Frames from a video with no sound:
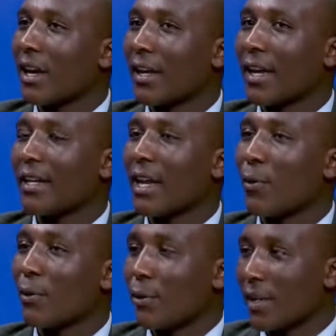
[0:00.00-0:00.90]
again,
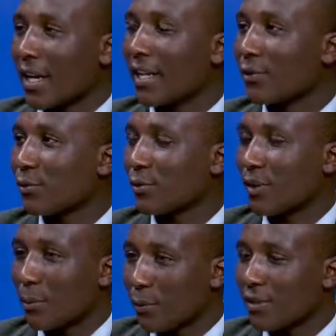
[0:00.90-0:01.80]
now we will get to
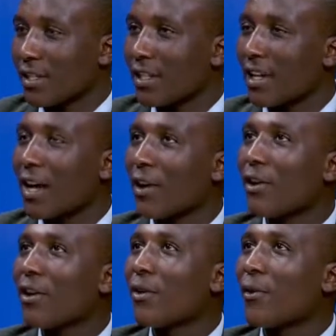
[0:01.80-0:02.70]
the procedure
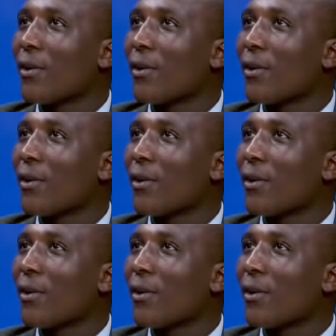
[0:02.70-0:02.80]
now